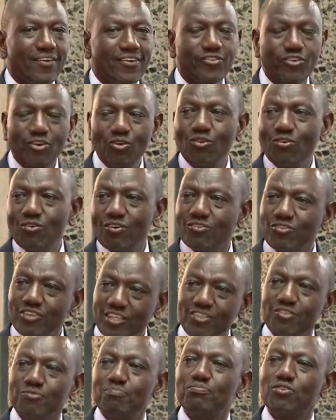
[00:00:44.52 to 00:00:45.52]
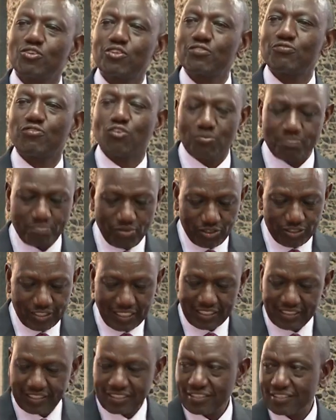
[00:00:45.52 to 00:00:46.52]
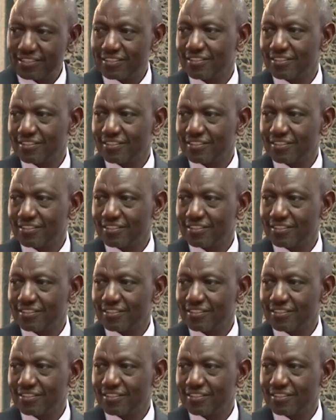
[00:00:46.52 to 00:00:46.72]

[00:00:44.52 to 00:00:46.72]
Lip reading: So this beautiful project